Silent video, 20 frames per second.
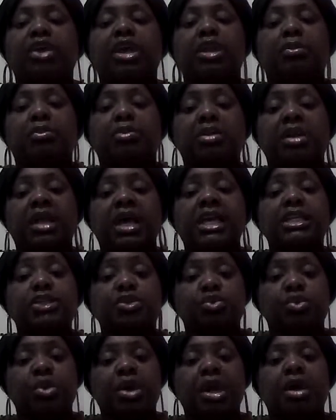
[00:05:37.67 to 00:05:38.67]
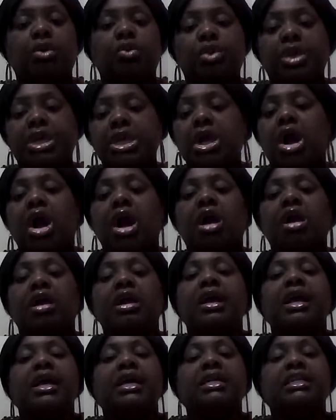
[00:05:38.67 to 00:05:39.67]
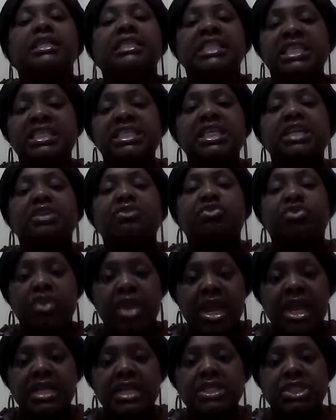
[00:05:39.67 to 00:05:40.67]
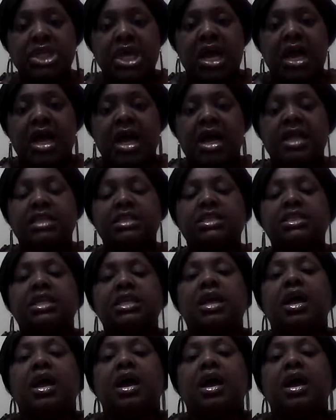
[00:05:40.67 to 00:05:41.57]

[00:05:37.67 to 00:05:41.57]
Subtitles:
in a place where we are disenfranchised